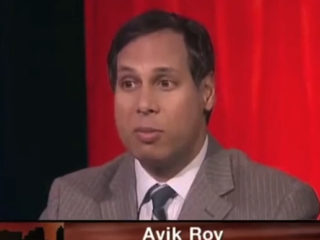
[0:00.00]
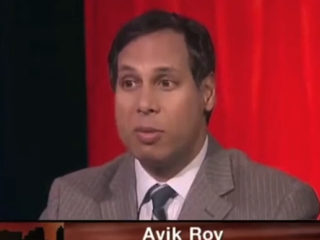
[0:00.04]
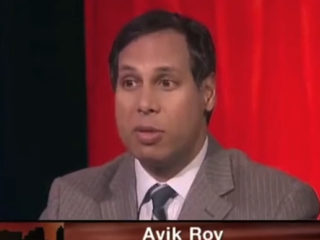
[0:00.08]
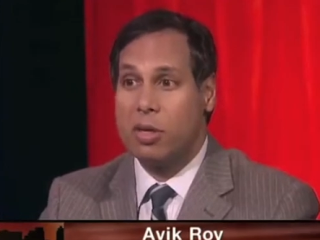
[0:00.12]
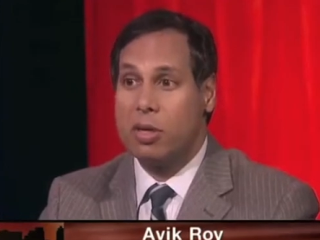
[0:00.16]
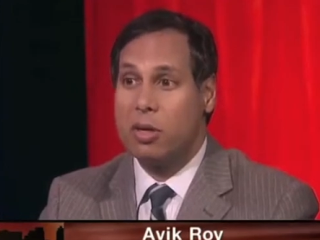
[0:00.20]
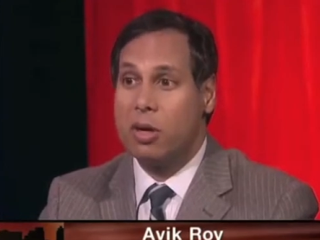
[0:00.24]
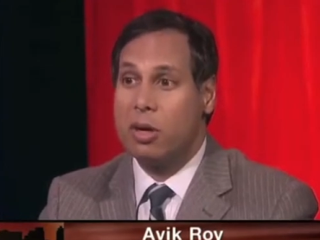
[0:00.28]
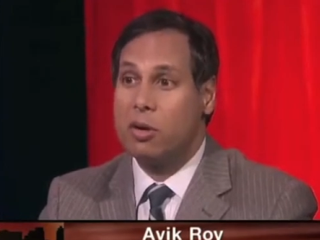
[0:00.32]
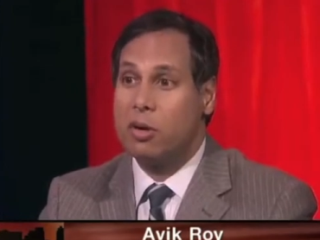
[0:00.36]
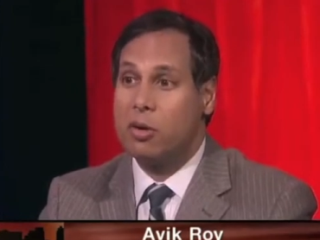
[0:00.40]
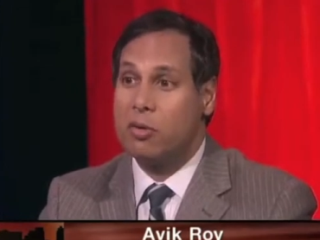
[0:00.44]
but
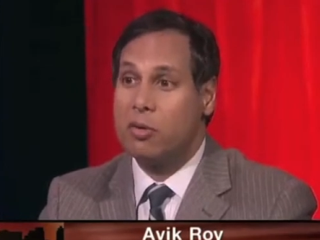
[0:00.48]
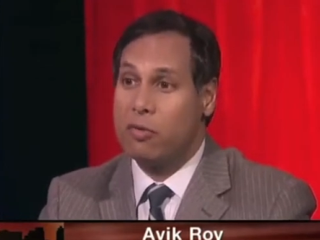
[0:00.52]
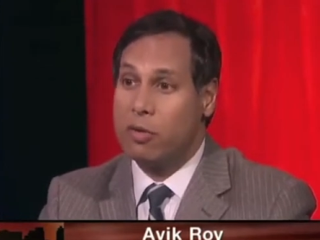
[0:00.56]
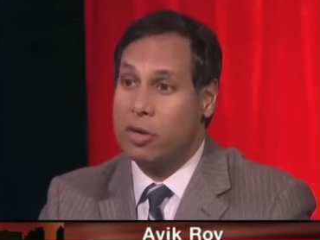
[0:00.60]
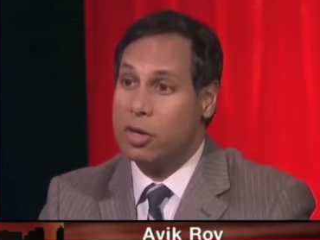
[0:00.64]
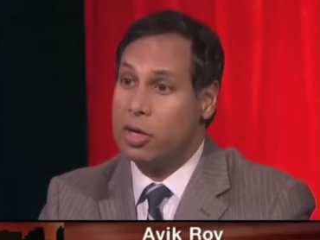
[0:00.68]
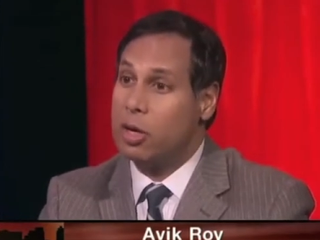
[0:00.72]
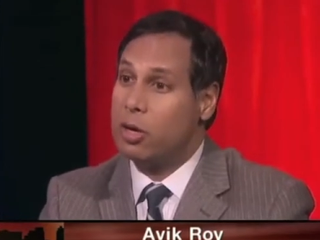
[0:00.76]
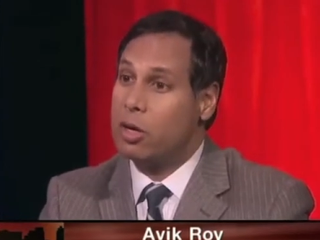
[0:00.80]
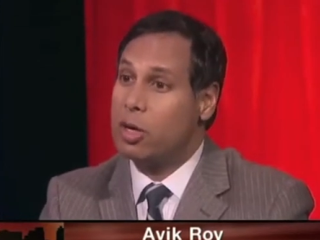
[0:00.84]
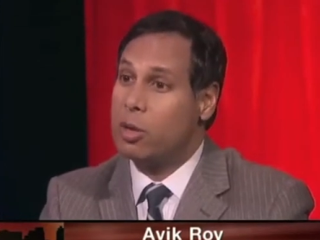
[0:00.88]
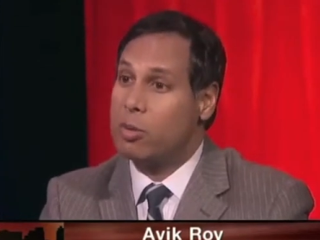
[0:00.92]
for
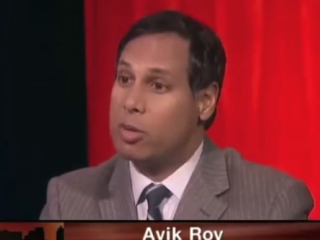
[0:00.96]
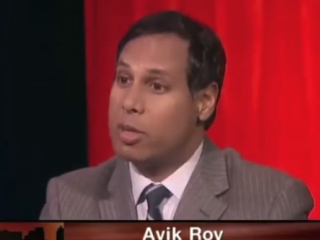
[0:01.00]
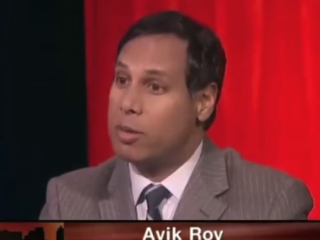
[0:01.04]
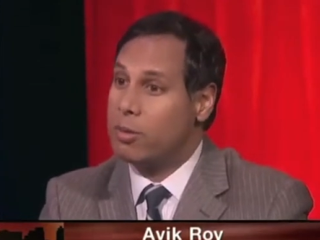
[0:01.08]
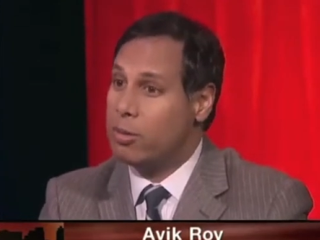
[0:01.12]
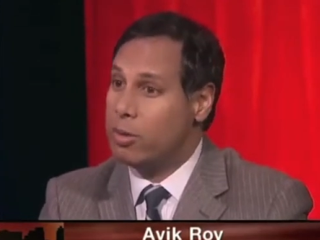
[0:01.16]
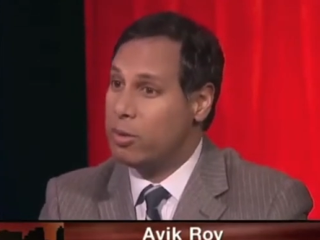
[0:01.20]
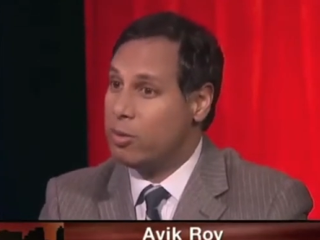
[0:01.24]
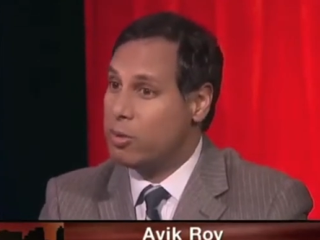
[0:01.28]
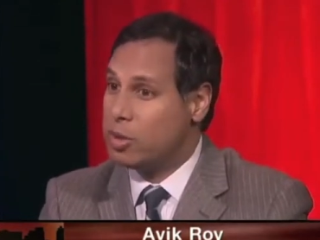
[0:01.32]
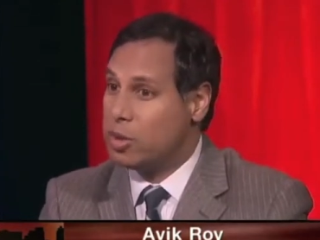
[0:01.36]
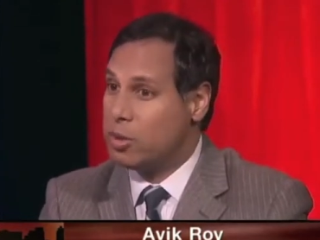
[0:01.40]
younger
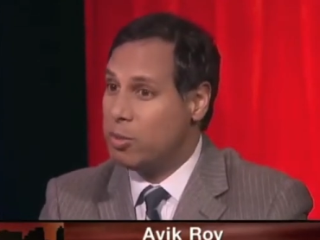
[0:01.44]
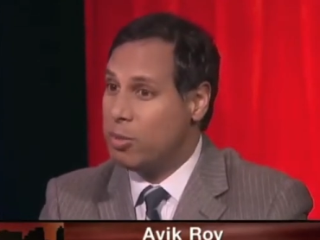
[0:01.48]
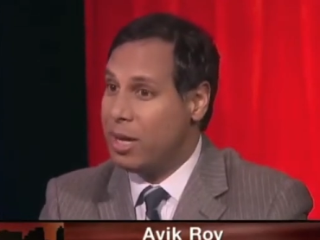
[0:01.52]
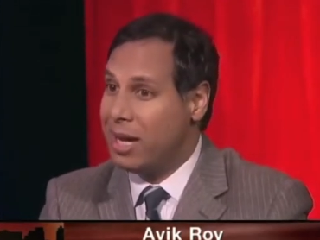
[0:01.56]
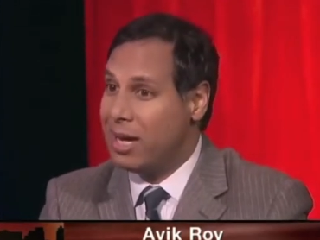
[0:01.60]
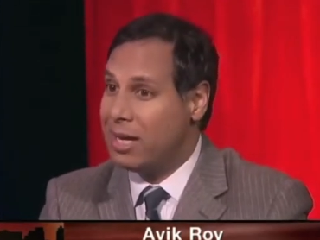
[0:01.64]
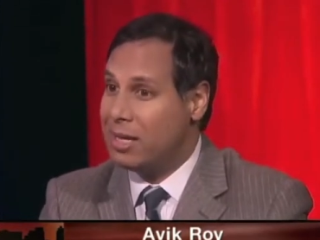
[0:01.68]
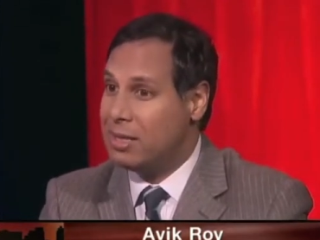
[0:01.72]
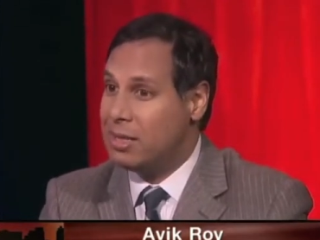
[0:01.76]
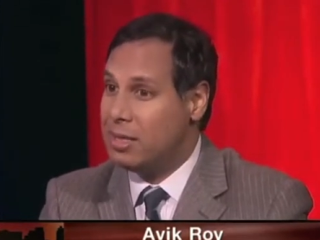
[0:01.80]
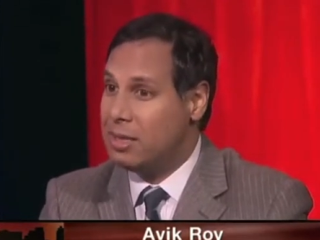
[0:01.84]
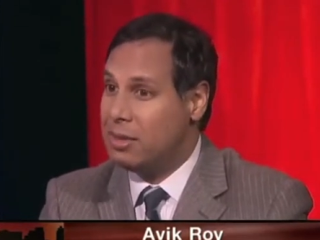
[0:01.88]
people it was a
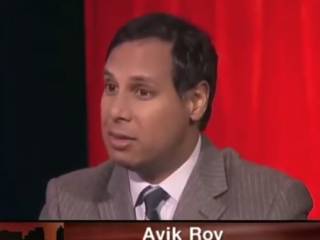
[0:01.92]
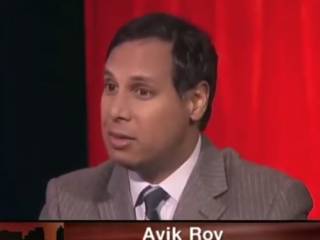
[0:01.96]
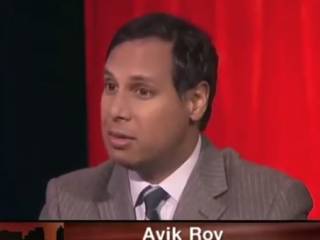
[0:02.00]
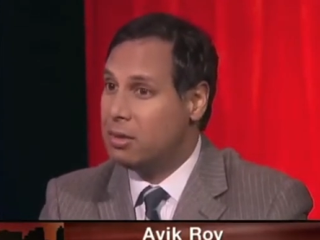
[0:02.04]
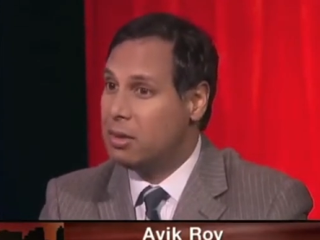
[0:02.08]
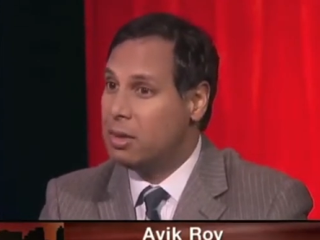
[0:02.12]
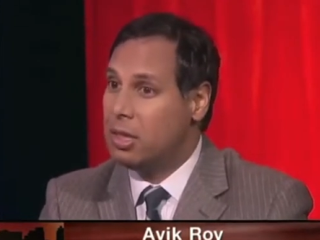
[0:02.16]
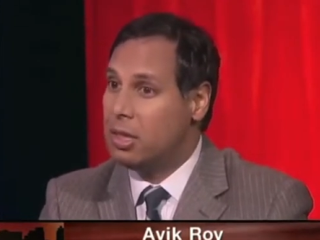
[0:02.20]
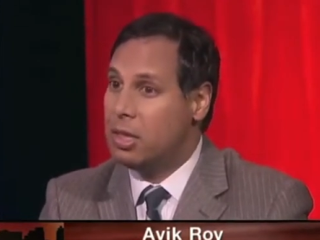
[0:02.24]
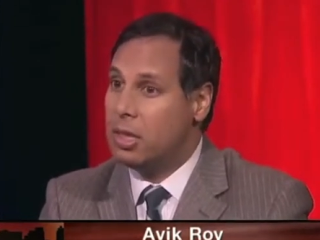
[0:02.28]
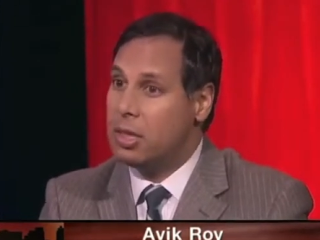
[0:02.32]
bad deal,